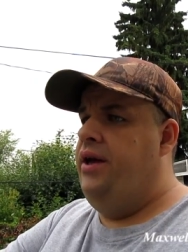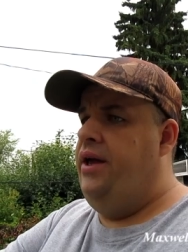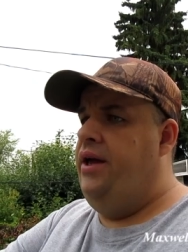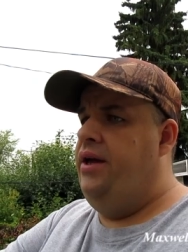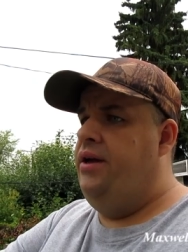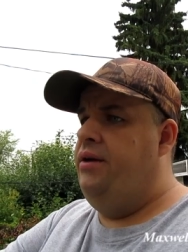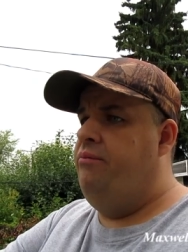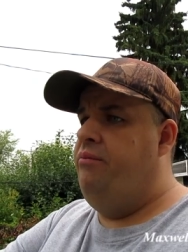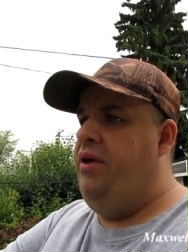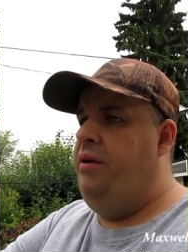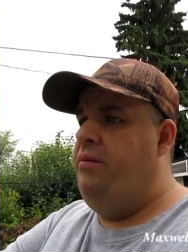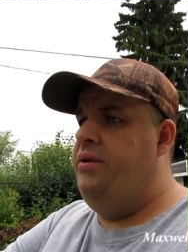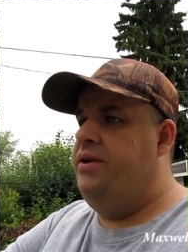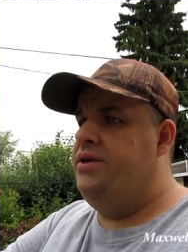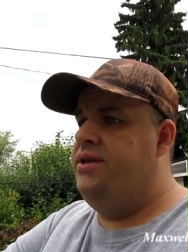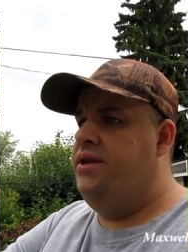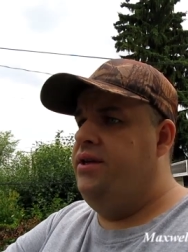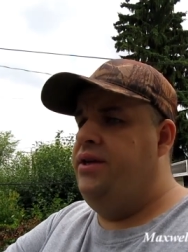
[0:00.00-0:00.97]
and
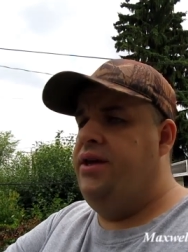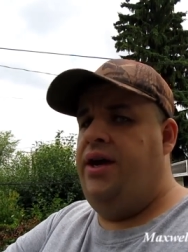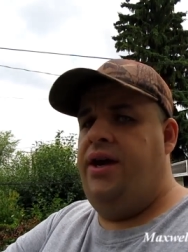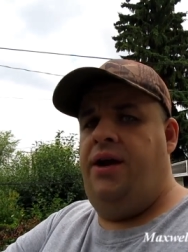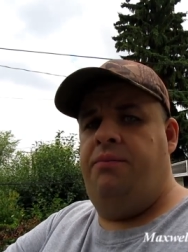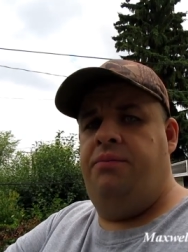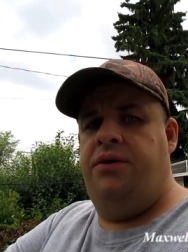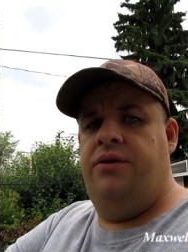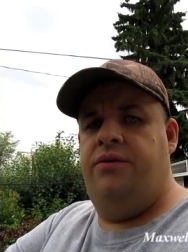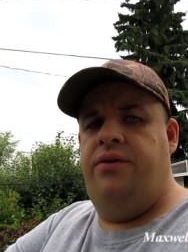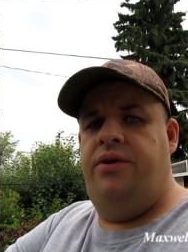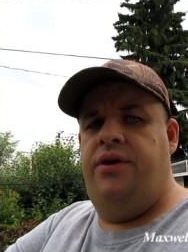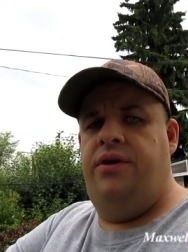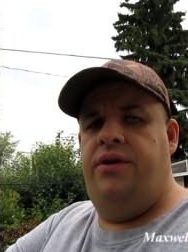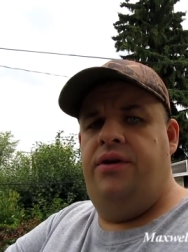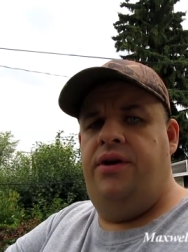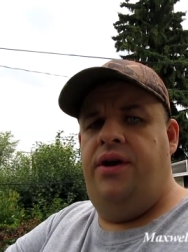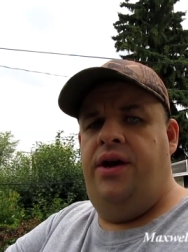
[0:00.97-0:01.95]
babysit that
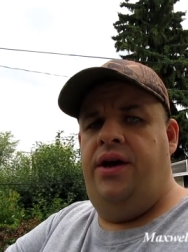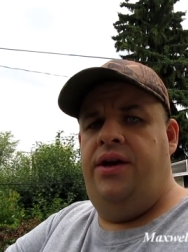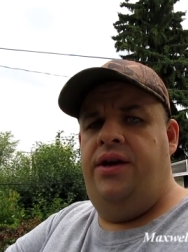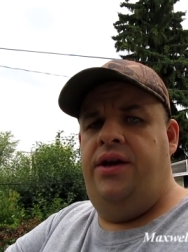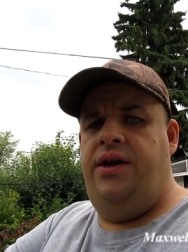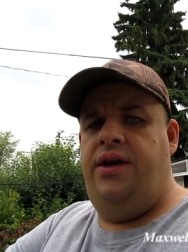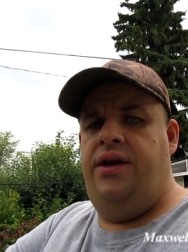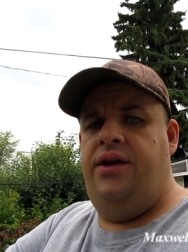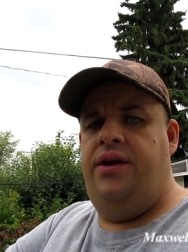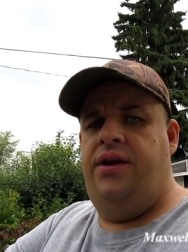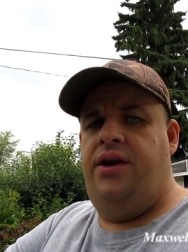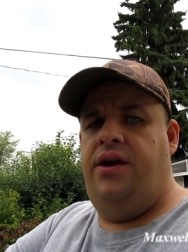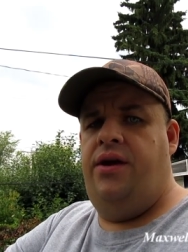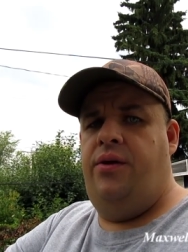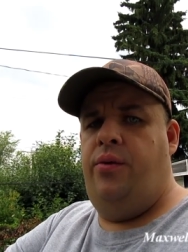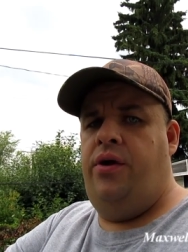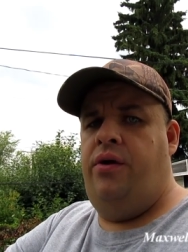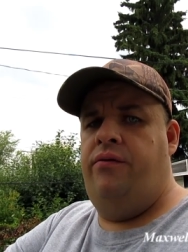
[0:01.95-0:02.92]
upload, and
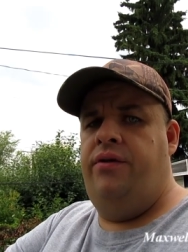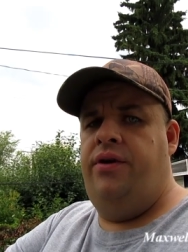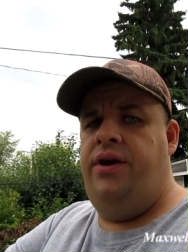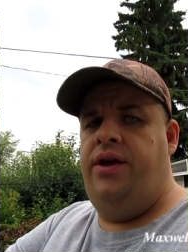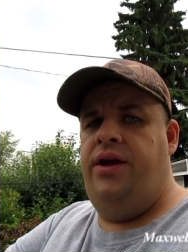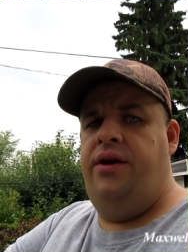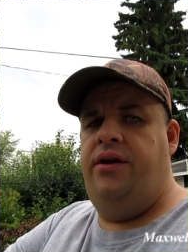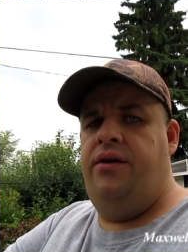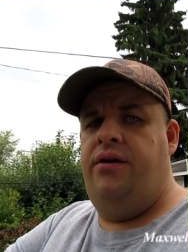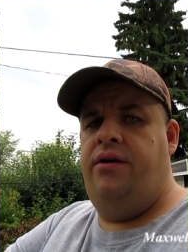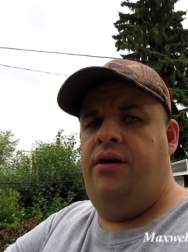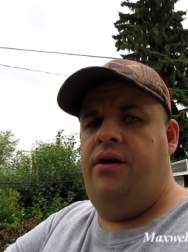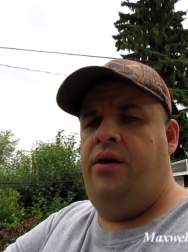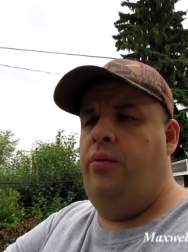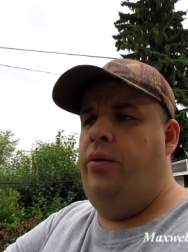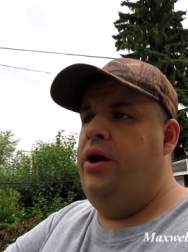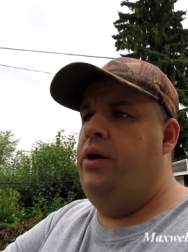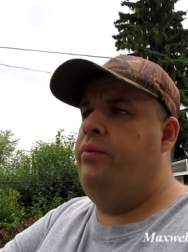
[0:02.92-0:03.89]
then, uh, well really,
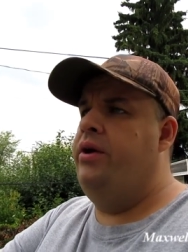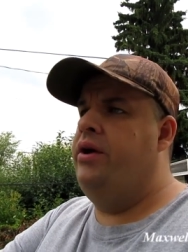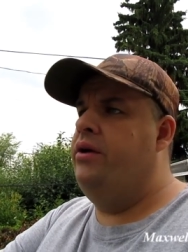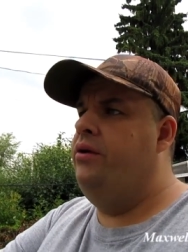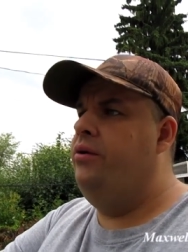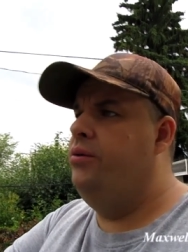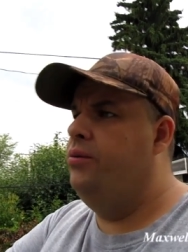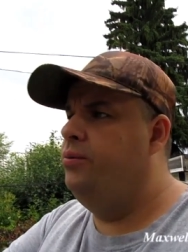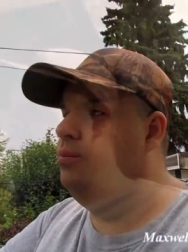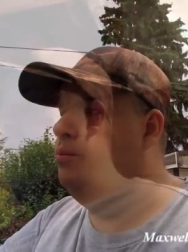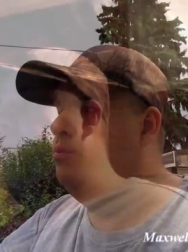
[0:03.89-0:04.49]
away we go.